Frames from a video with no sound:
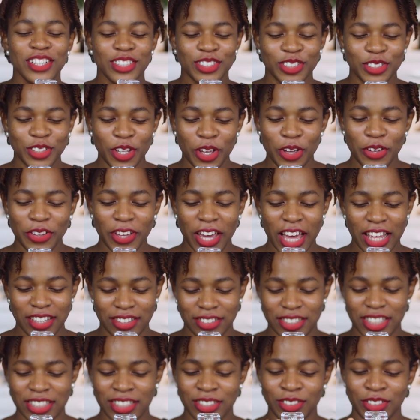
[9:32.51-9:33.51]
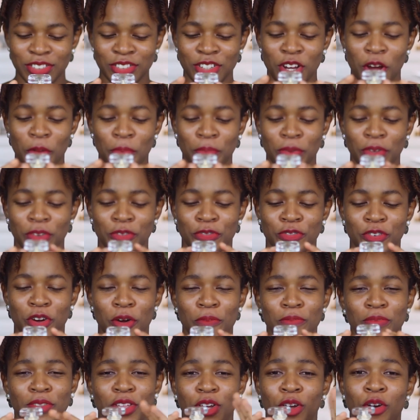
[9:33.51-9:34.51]
So yes, this was copied
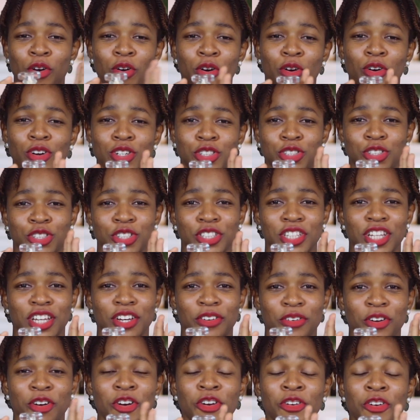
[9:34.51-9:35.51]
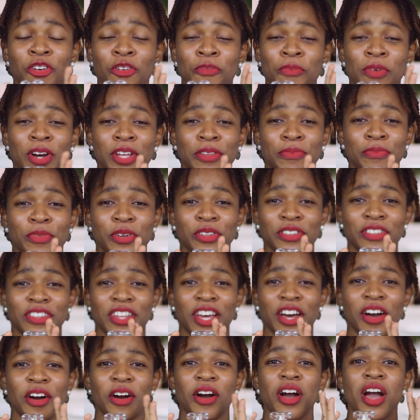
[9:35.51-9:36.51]
from the Coco Chanel, Coco
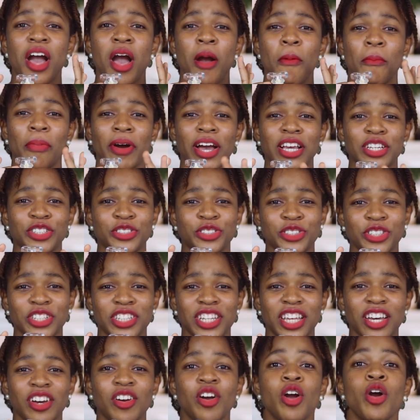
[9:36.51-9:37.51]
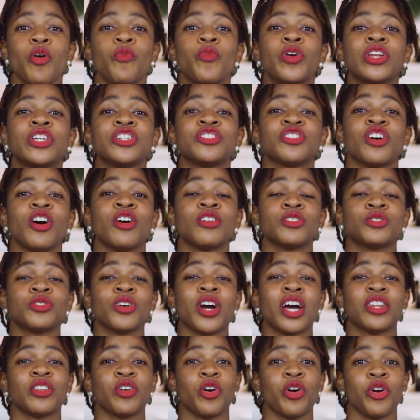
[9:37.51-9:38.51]
Mademoiselle by Chanel, which is also
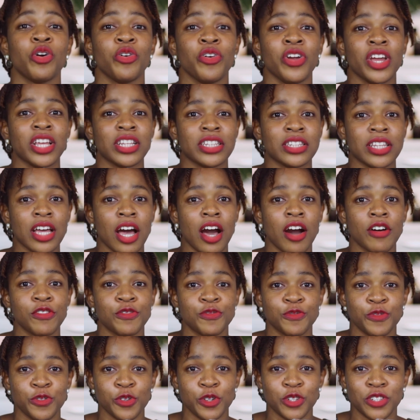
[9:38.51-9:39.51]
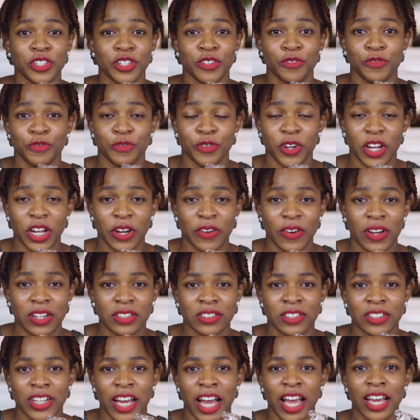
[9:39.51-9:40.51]
an oriental fruity
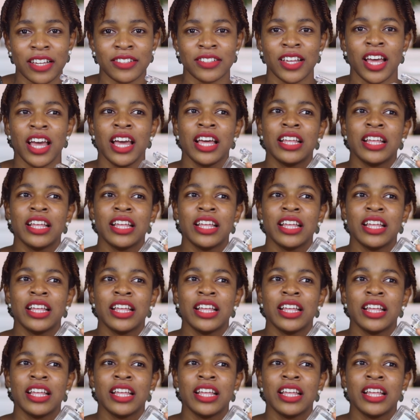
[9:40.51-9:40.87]
fragrance, guys.